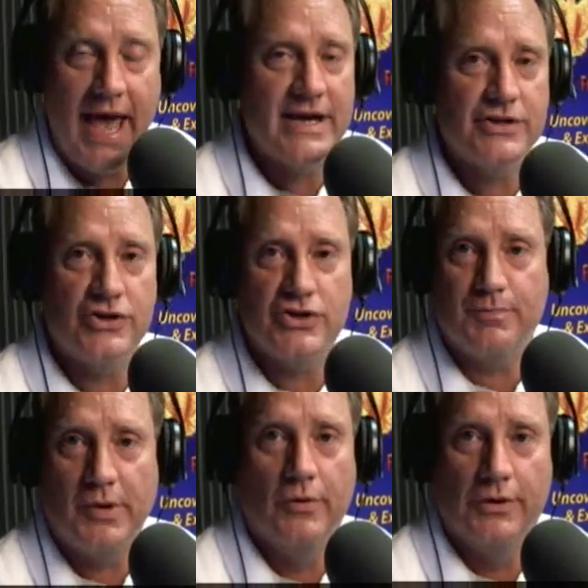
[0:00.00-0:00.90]
as they're
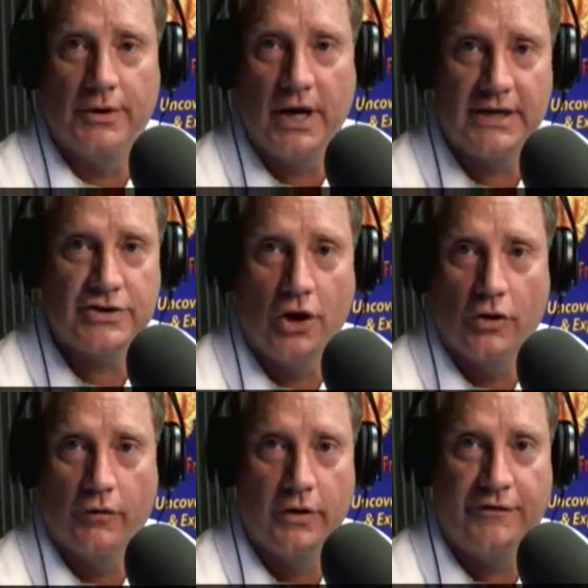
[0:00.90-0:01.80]
spewing guts
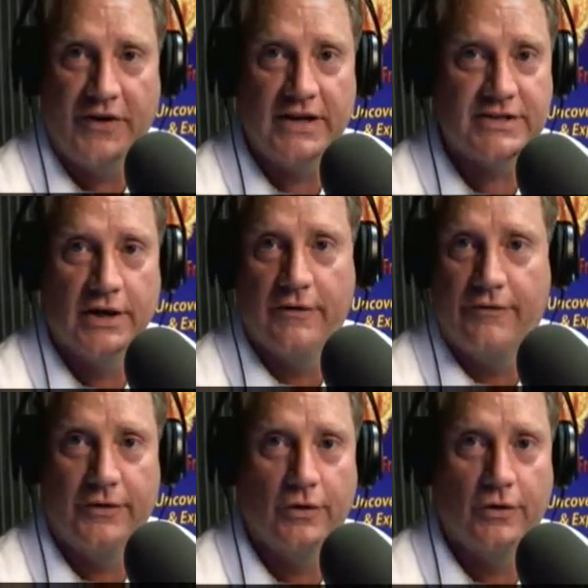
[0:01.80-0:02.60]
all over the fence of,